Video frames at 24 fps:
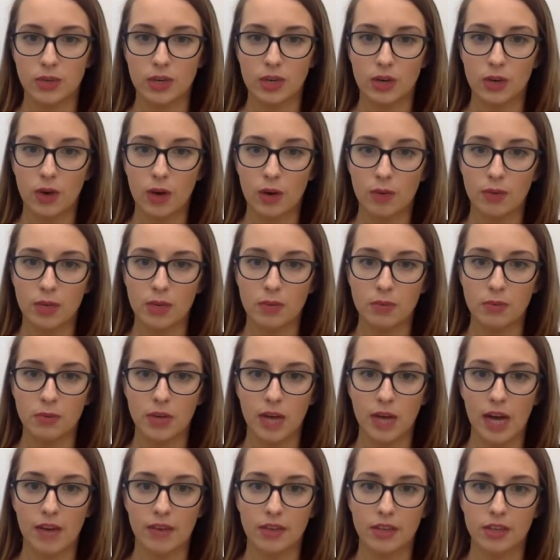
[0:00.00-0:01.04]
We don't want people
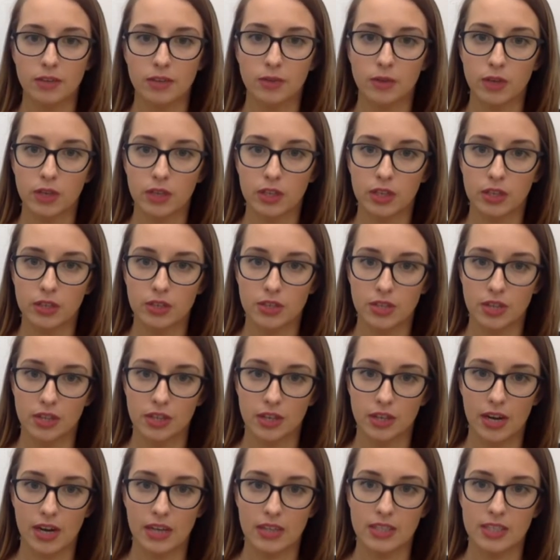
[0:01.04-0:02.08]
having to foreclose on
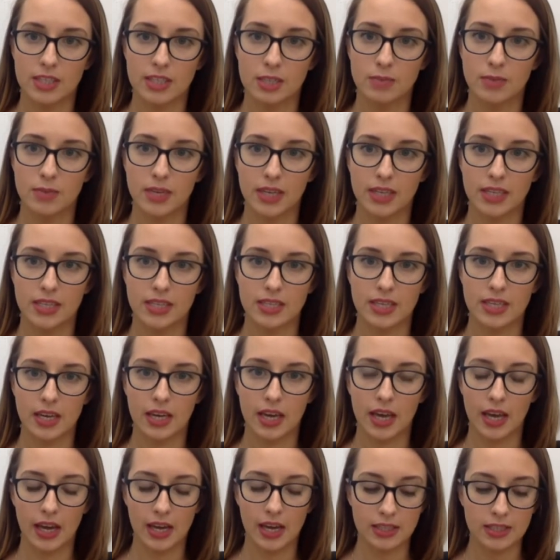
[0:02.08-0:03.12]
their houses because they
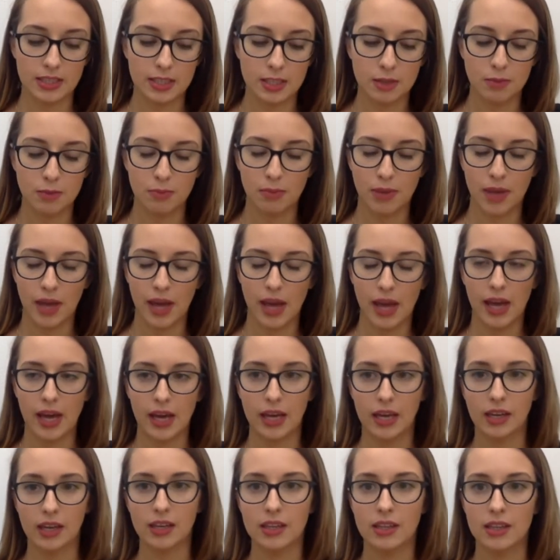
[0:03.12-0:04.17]
can't
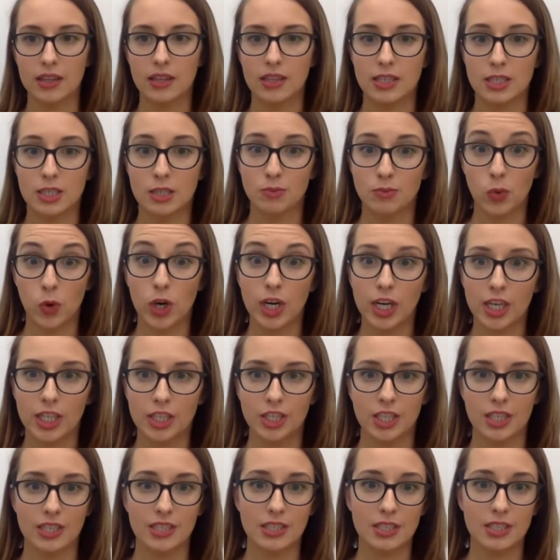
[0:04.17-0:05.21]
pay these
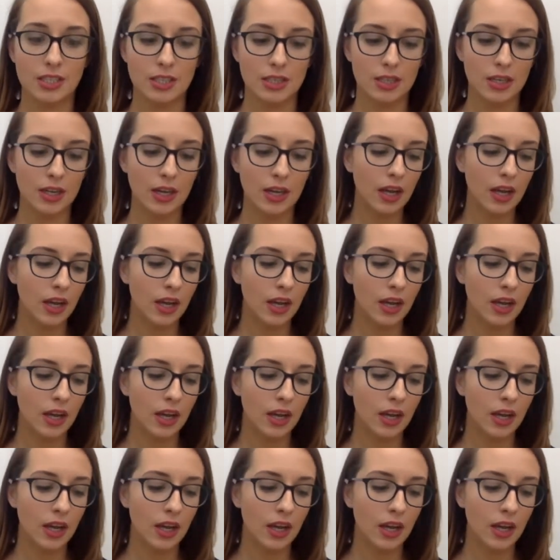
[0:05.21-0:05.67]
mortgages.